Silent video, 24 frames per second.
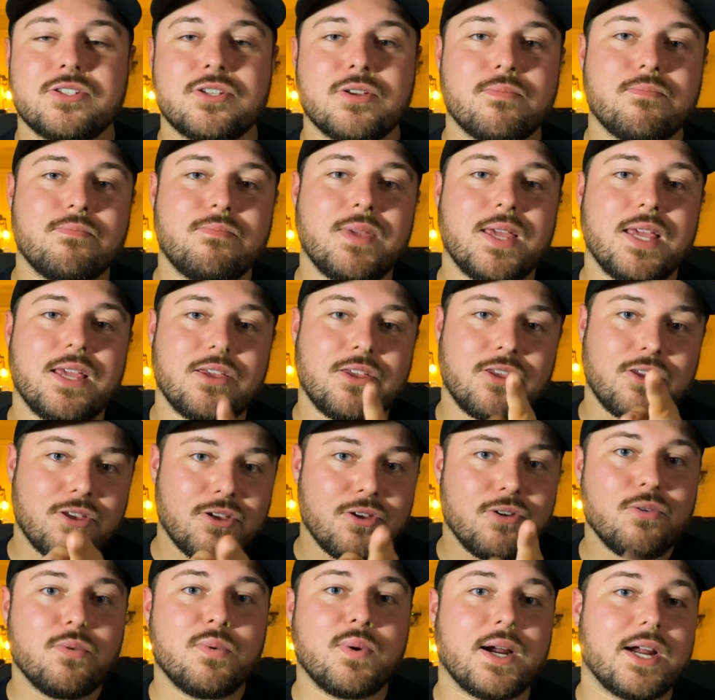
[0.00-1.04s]
to meet
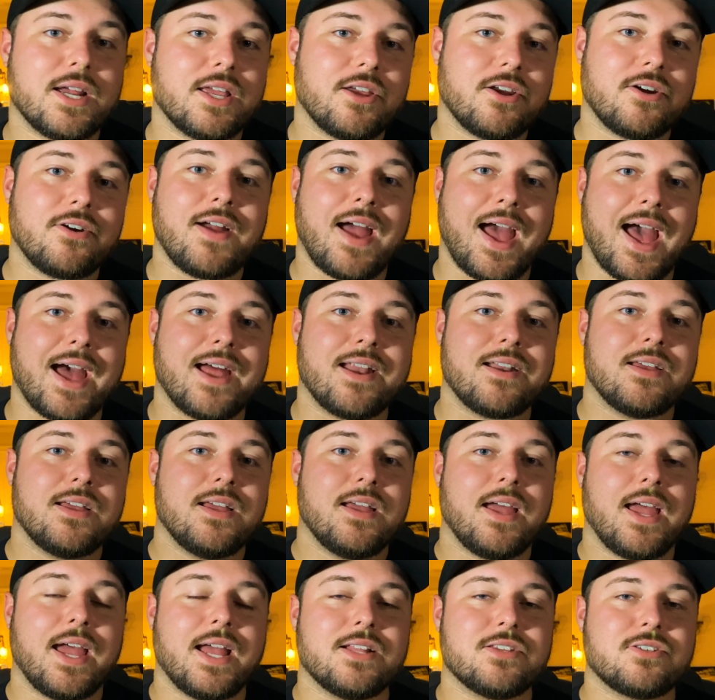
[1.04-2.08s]
you where you're at,
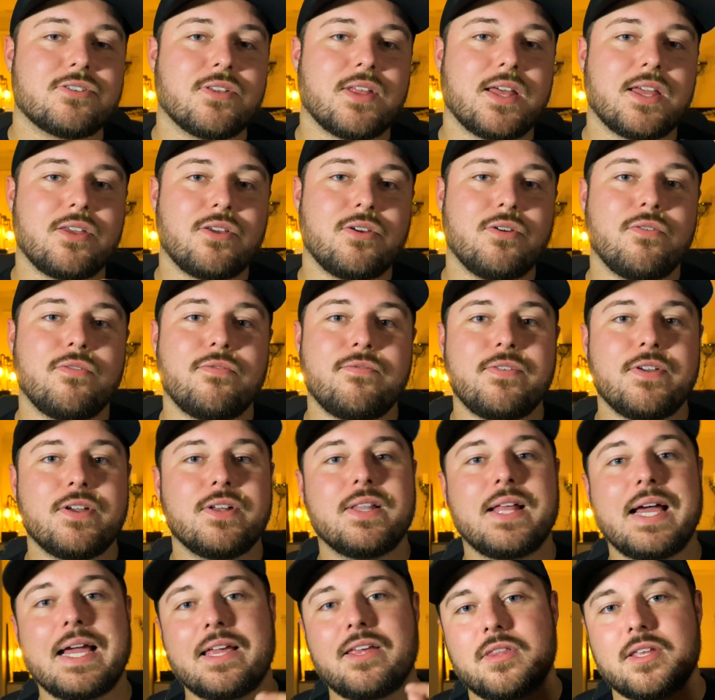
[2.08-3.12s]
and so that you feel
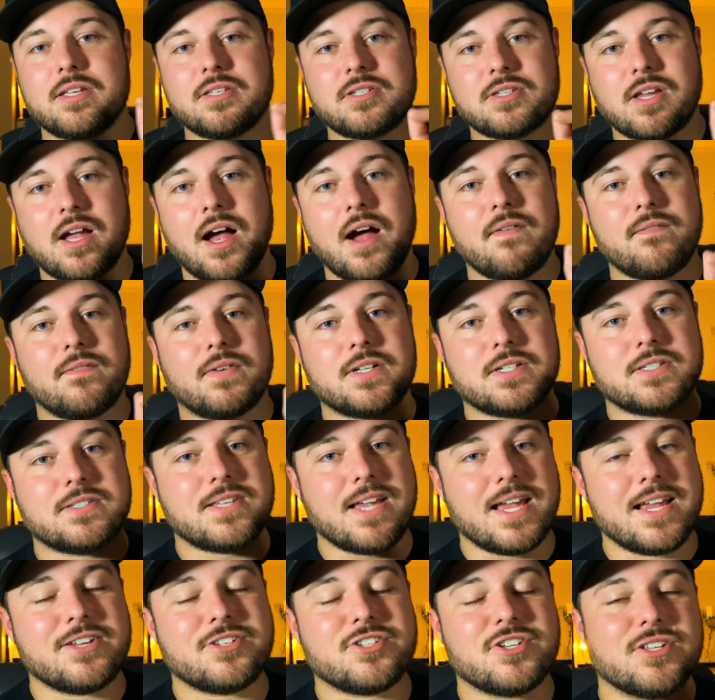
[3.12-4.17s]
like this
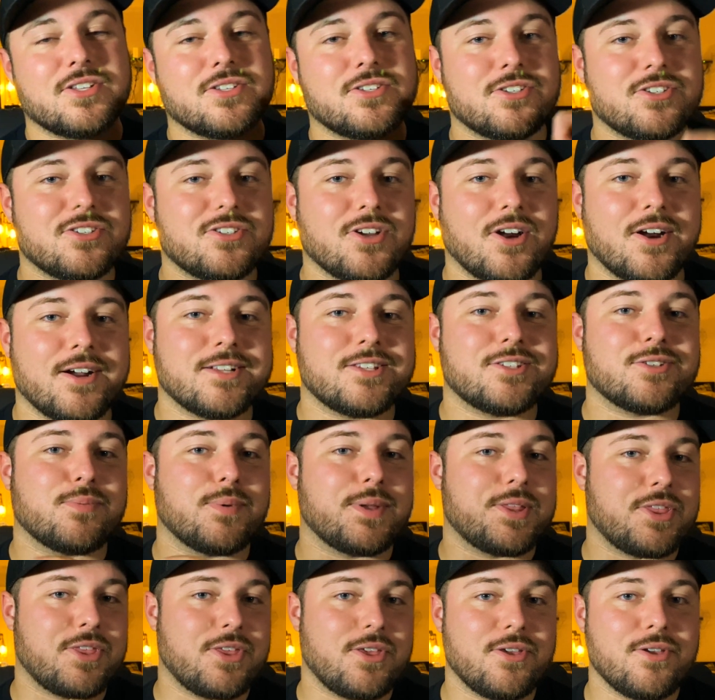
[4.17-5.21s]
conversation starts
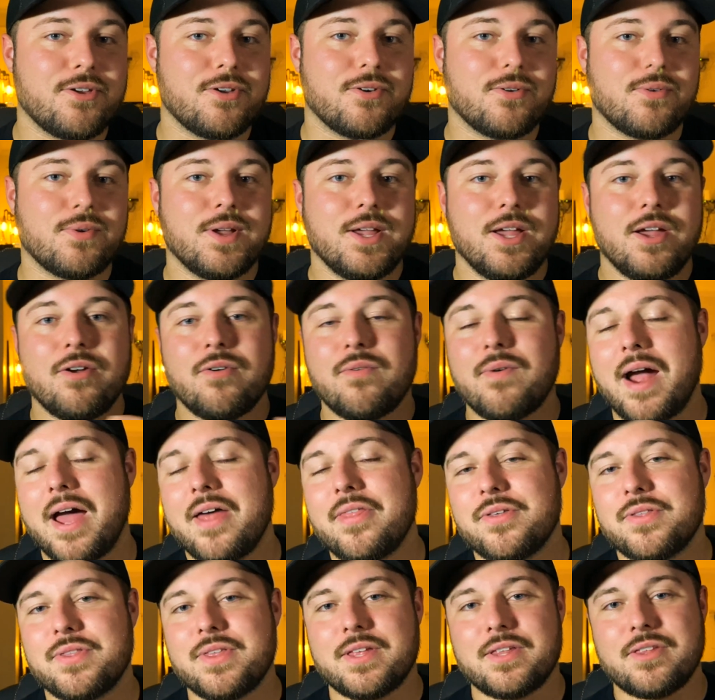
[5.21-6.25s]
with you
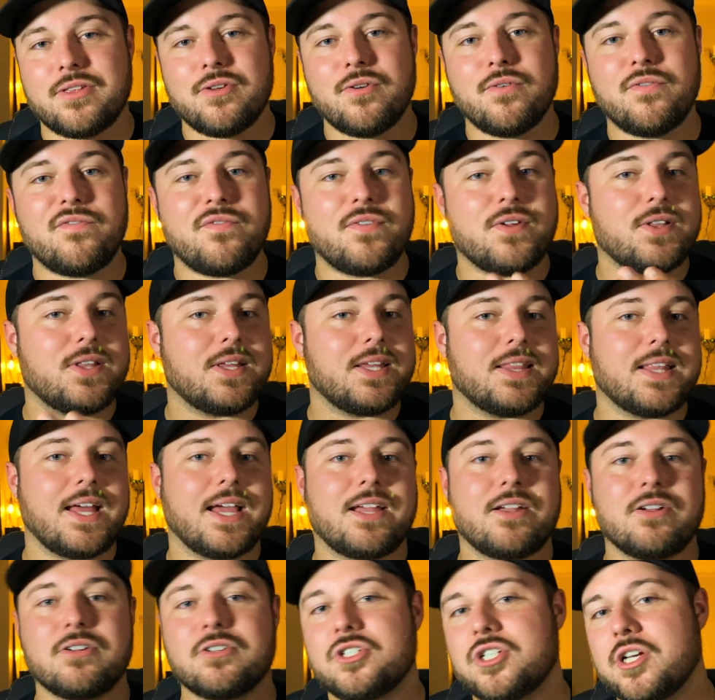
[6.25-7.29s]
rather than you feeling
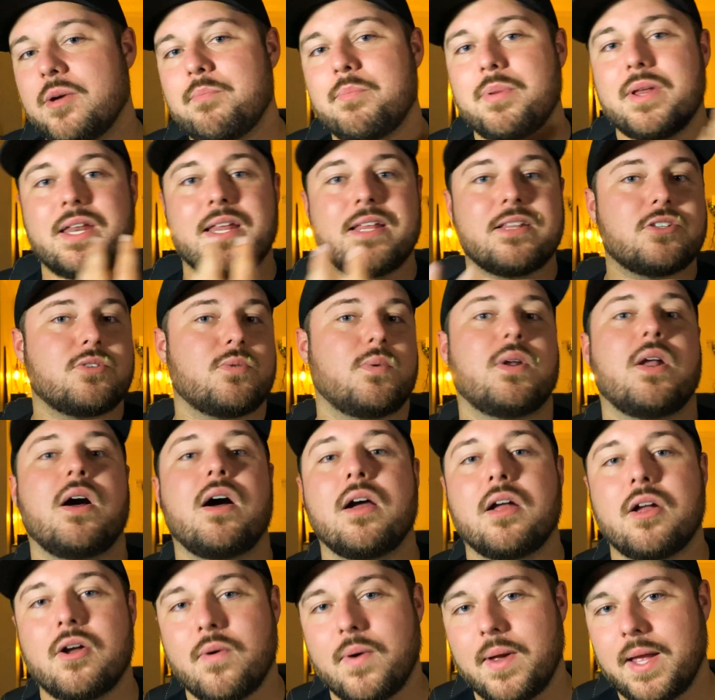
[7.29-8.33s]
like you're jumping into an
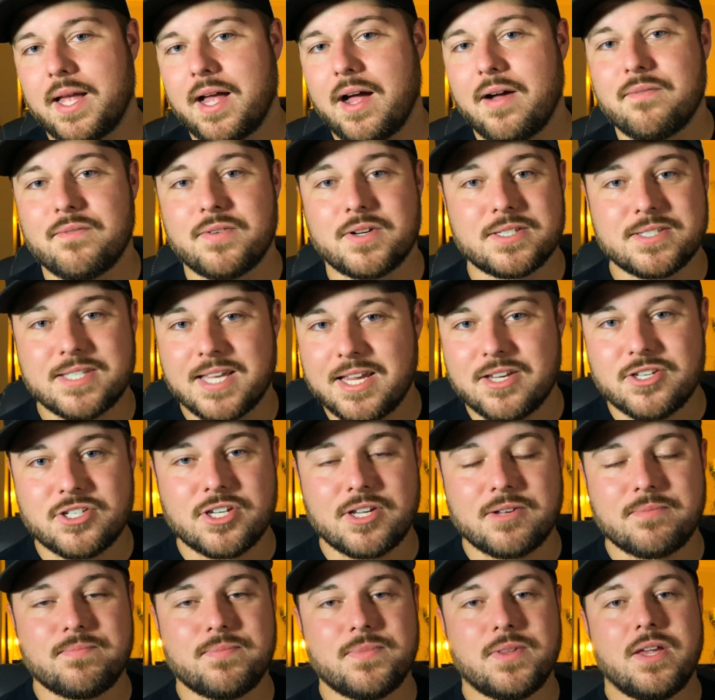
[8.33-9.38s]
ongoing
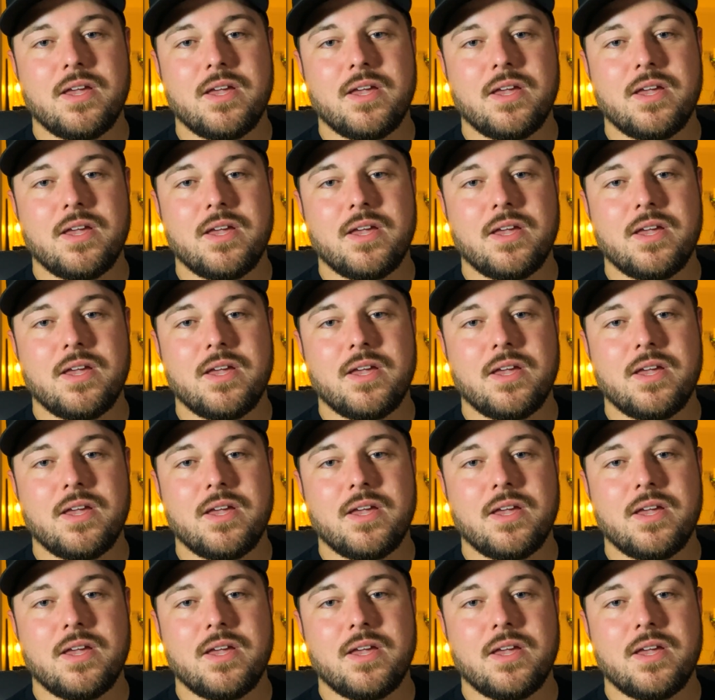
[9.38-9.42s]
conversation.